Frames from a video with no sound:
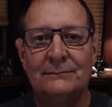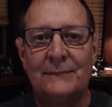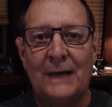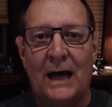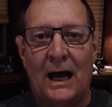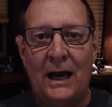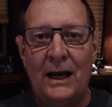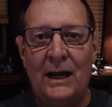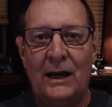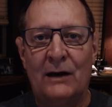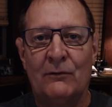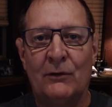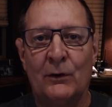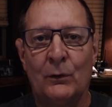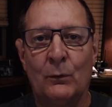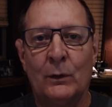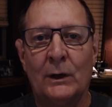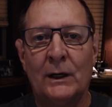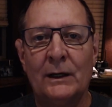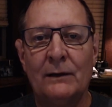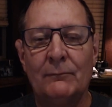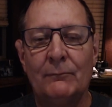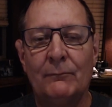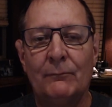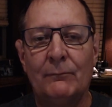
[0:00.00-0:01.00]
Hi,
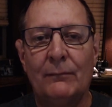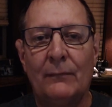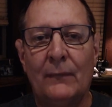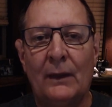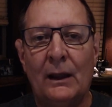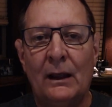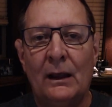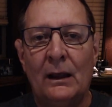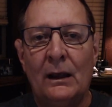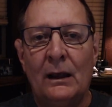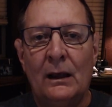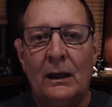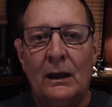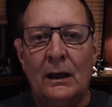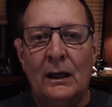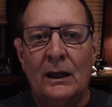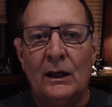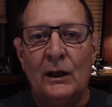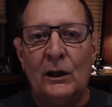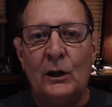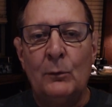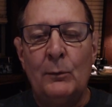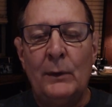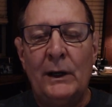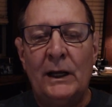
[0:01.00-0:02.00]
everyone.
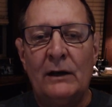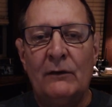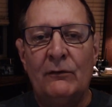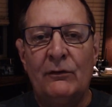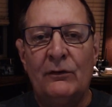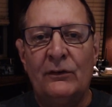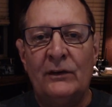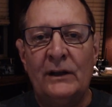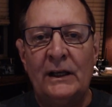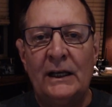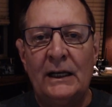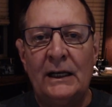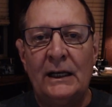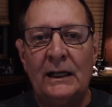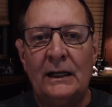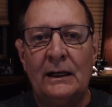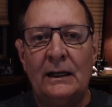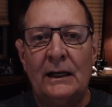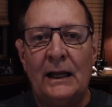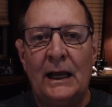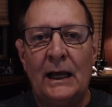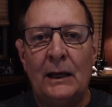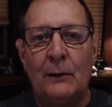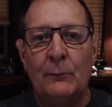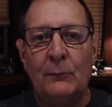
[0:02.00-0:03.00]
You may have seen
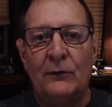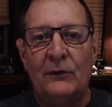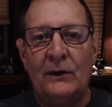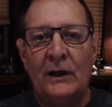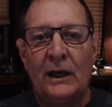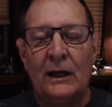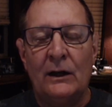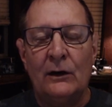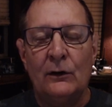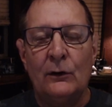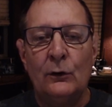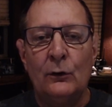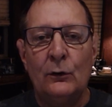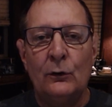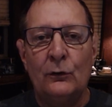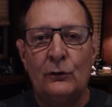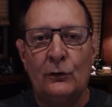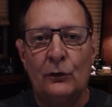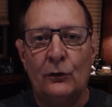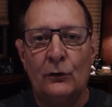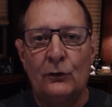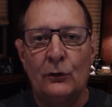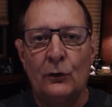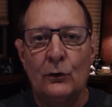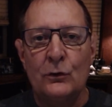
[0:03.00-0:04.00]
in AMSAT news
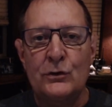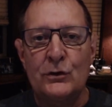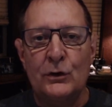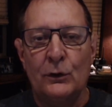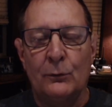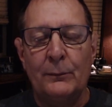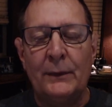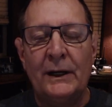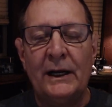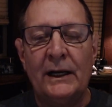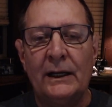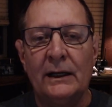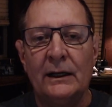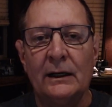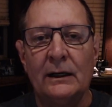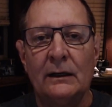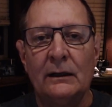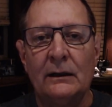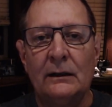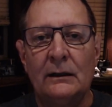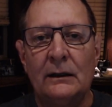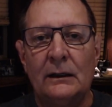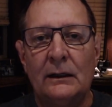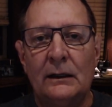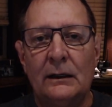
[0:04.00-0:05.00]
or social
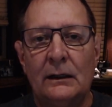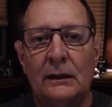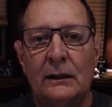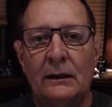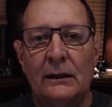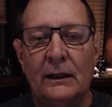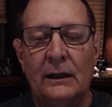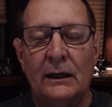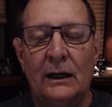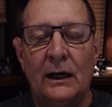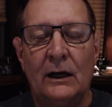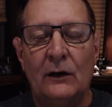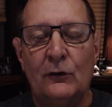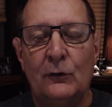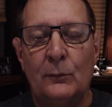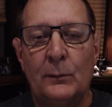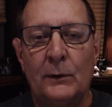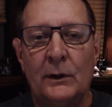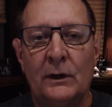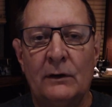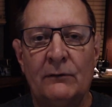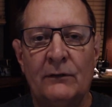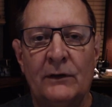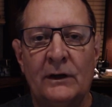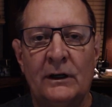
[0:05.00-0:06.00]
media the
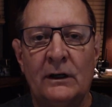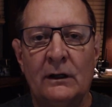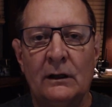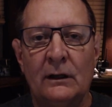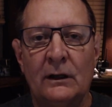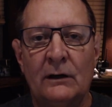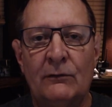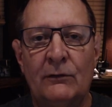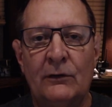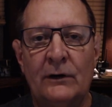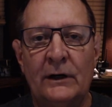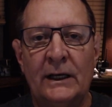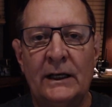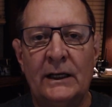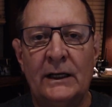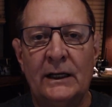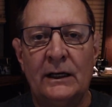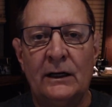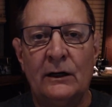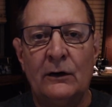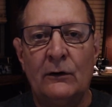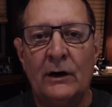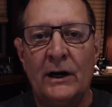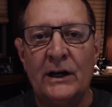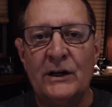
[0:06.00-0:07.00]
announcement of the delivery and
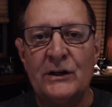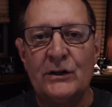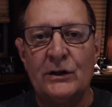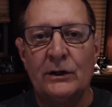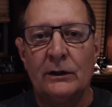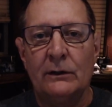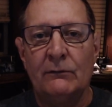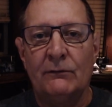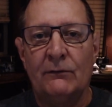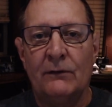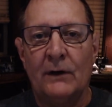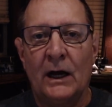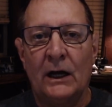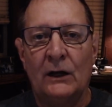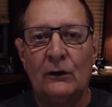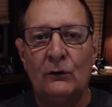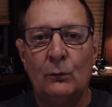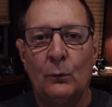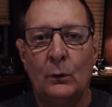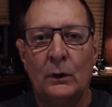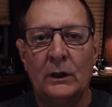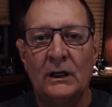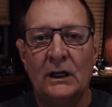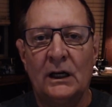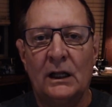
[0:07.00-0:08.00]
integration of Fox
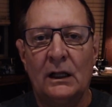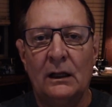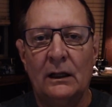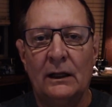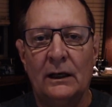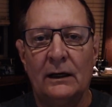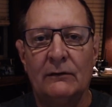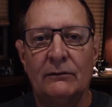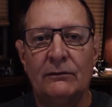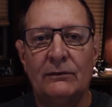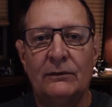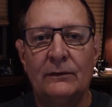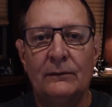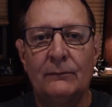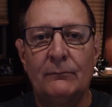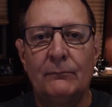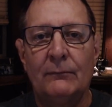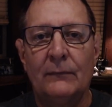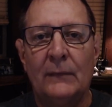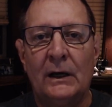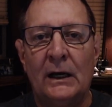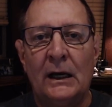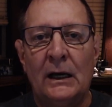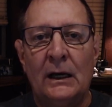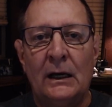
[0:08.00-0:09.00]
One Cliff.
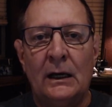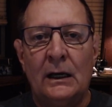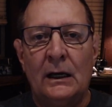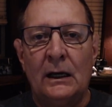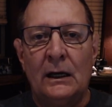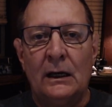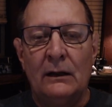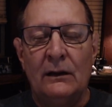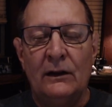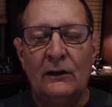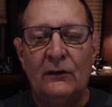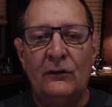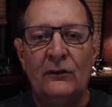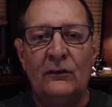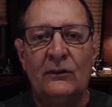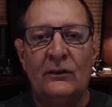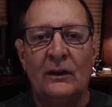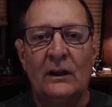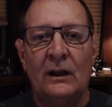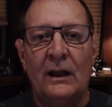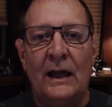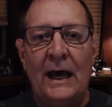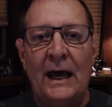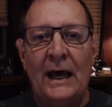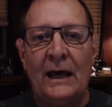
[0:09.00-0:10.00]
This is the
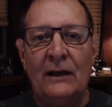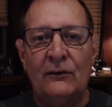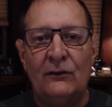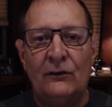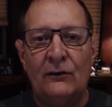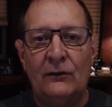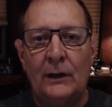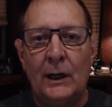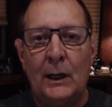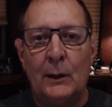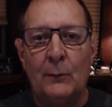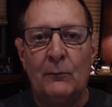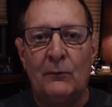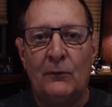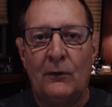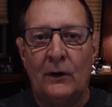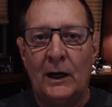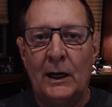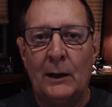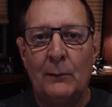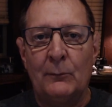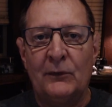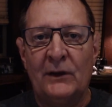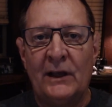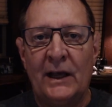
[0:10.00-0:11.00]
last step for
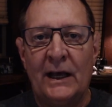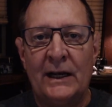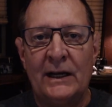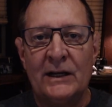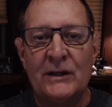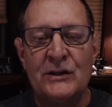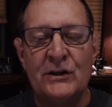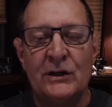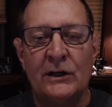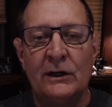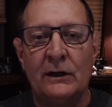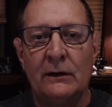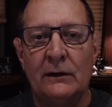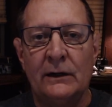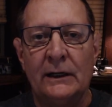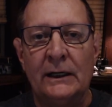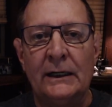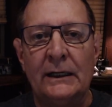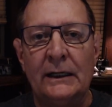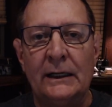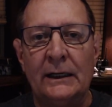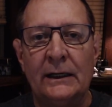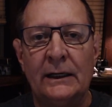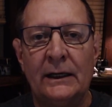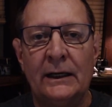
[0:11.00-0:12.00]
AMSAT
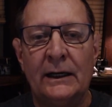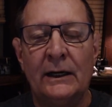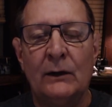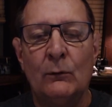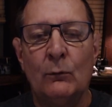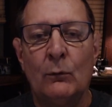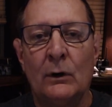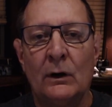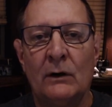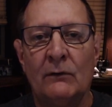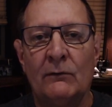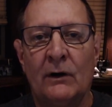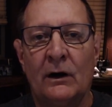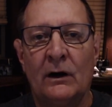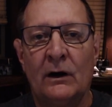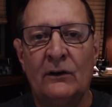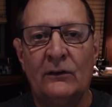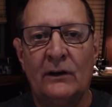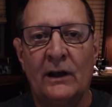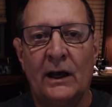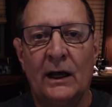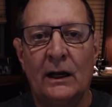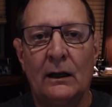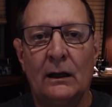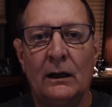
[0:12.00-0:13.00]
engineering in getting one of our
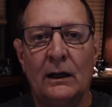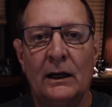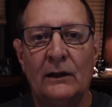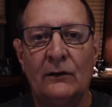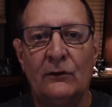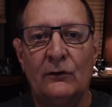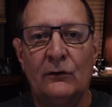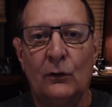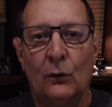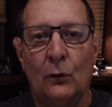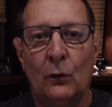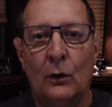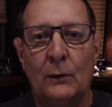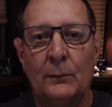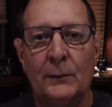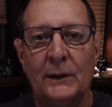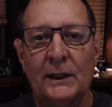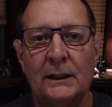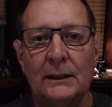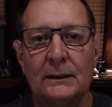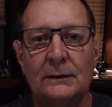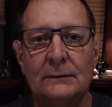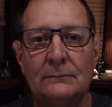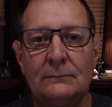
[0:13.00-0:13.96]
satellites to orbit.